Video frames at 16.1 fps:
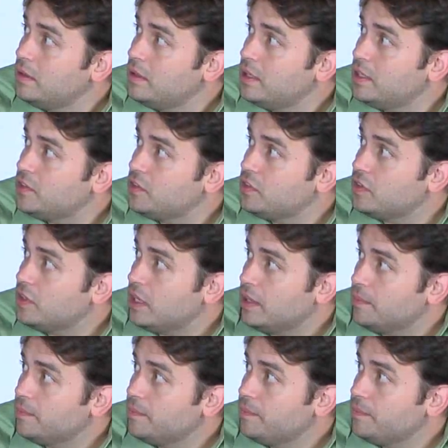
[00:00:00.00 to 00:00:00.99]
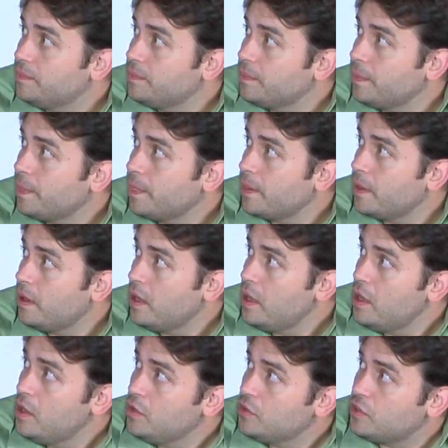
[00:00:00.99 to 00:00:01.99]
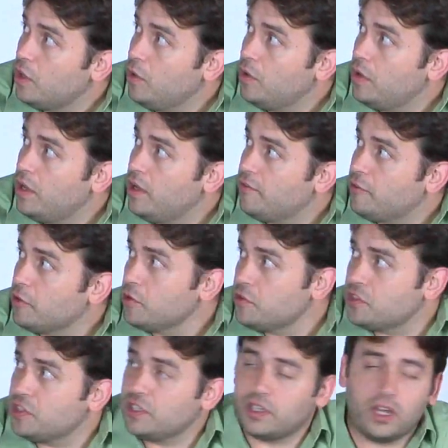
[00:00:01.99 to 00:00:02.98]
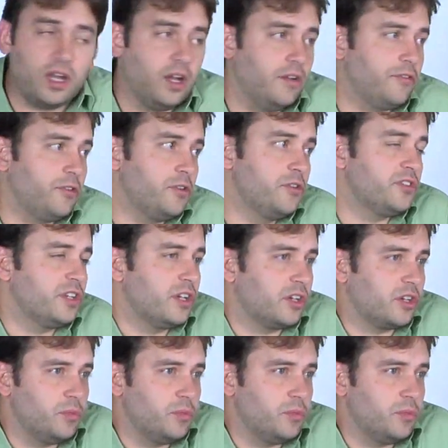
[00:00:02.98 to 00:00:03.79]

let's see. So if you're using a